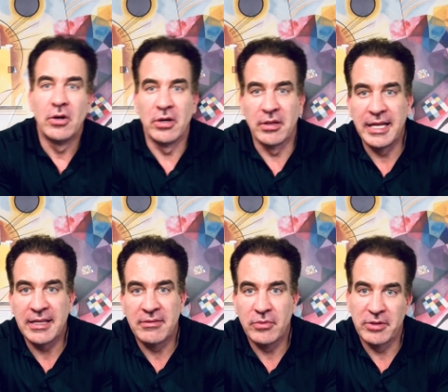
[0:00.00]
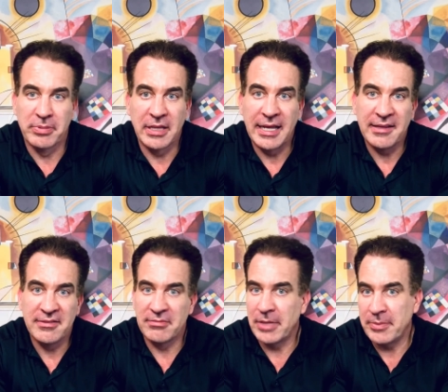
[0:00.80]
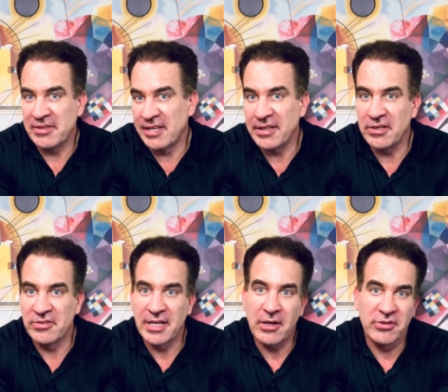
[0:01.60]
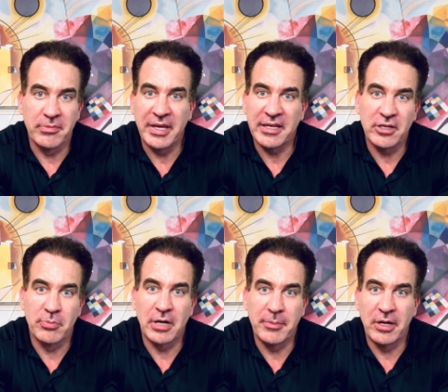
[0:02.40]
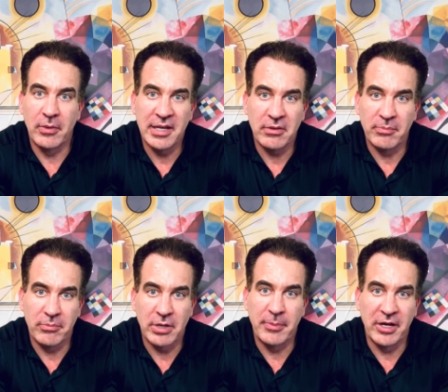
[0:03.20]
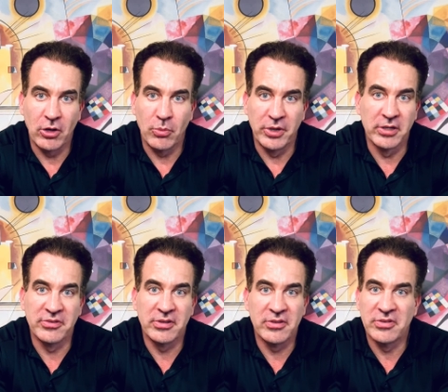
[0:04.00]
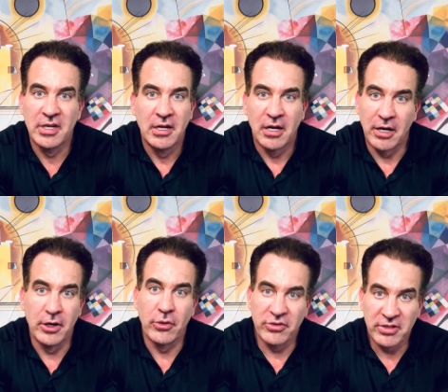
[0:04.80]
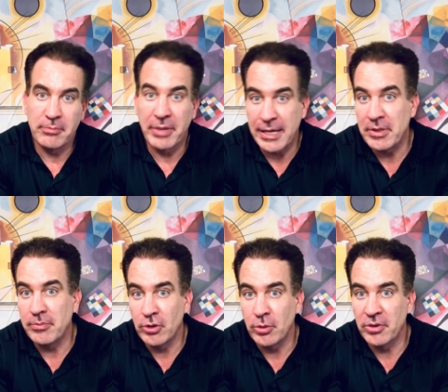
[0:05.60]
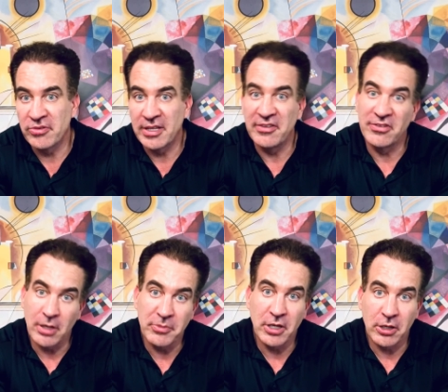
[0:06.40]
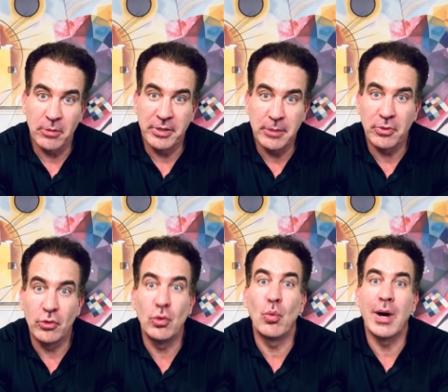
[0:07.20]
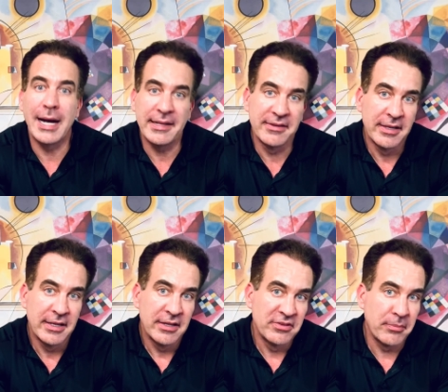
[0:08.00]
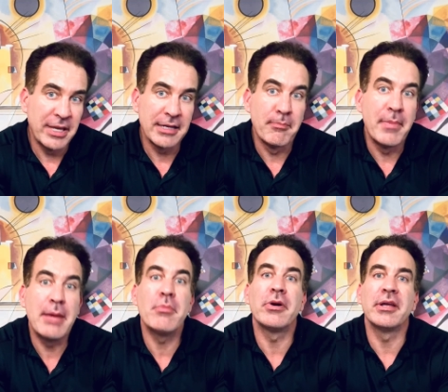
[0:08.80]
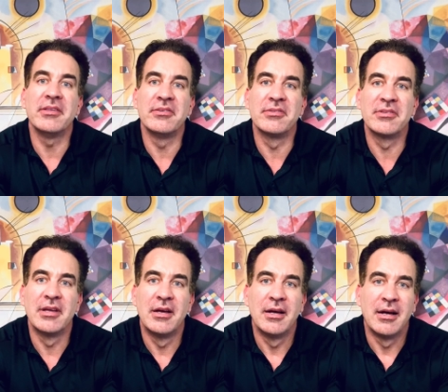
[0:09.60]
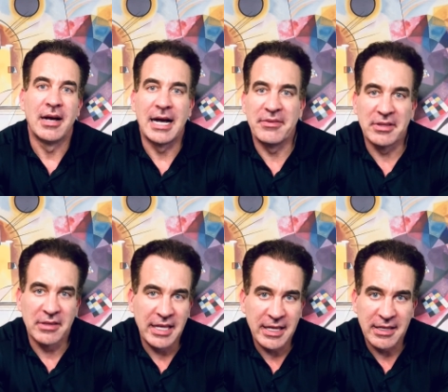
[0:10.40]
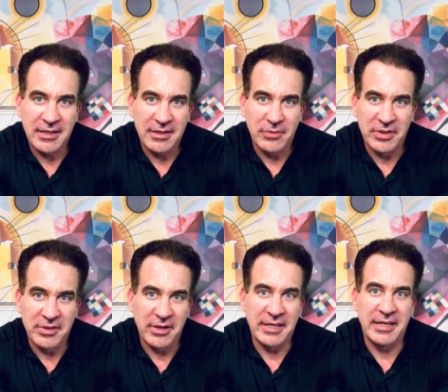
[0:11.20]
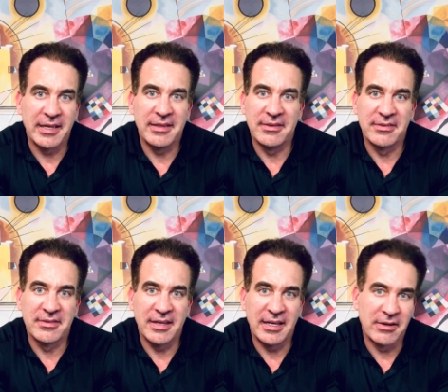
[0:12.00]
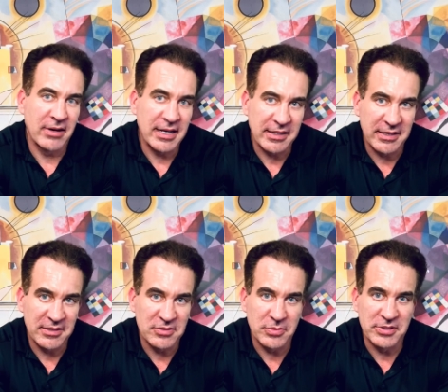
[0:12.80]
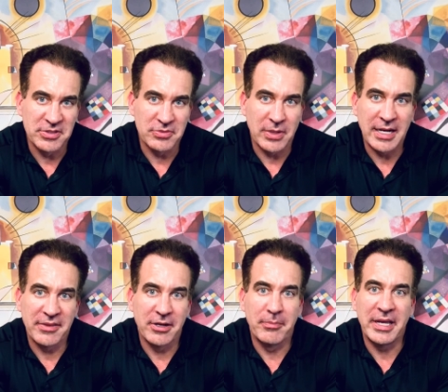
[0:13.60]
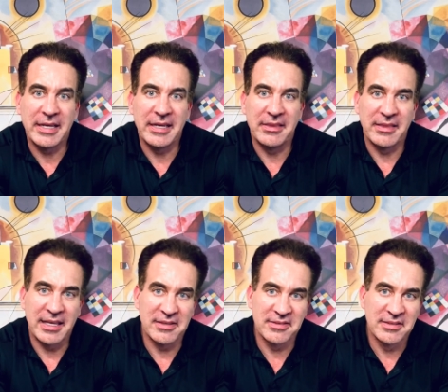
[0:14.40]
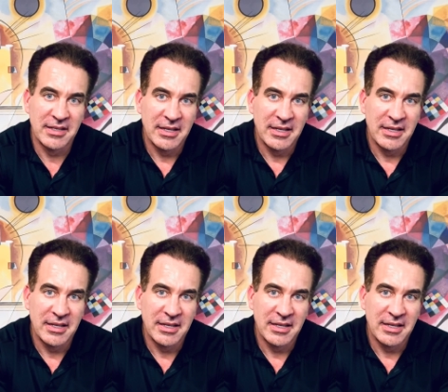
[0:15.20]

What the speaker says: or lake with plans maybe 10 years out to make it your primary home. Realtors are noticing baby boomers and some younger people who want to make memories on the lake with their kids and grandkids, which is why they're making this